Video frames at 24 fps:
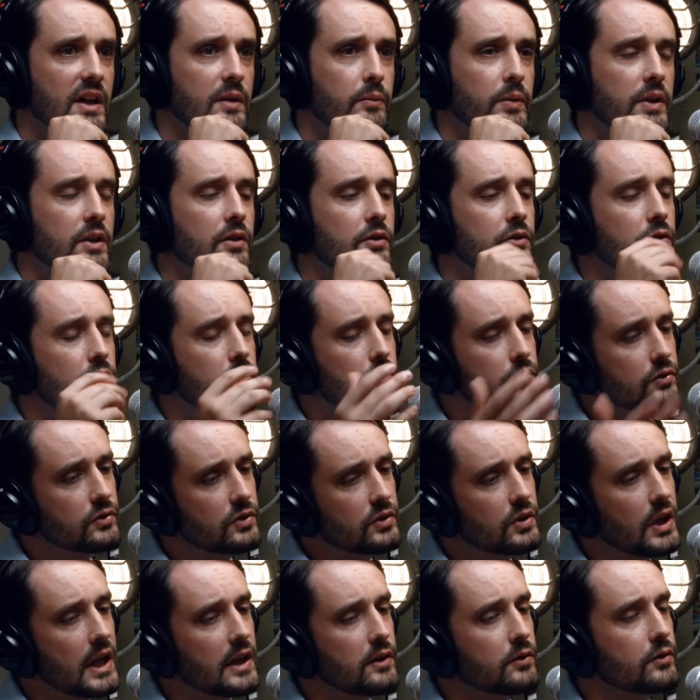because you
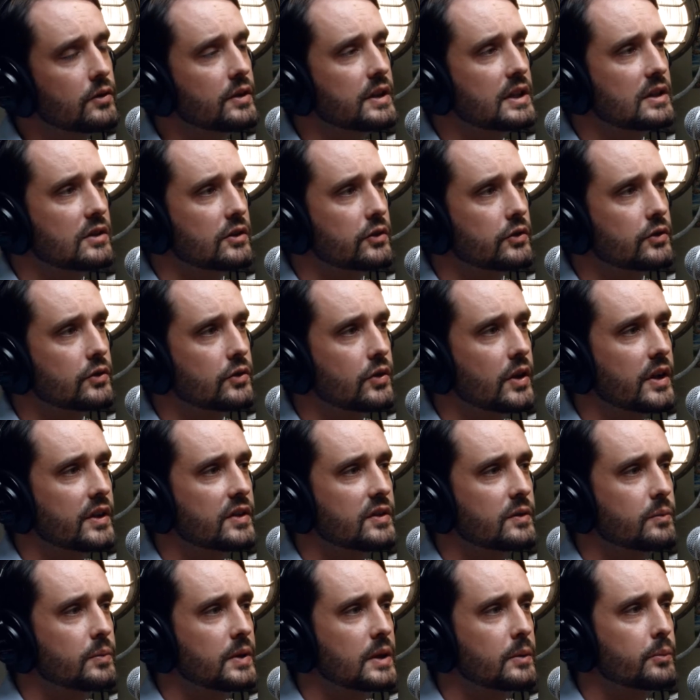generally just
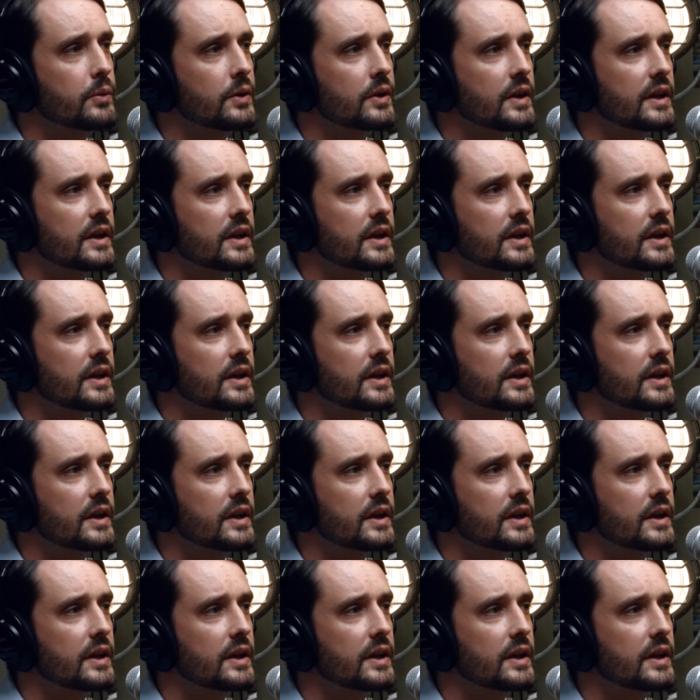trust people.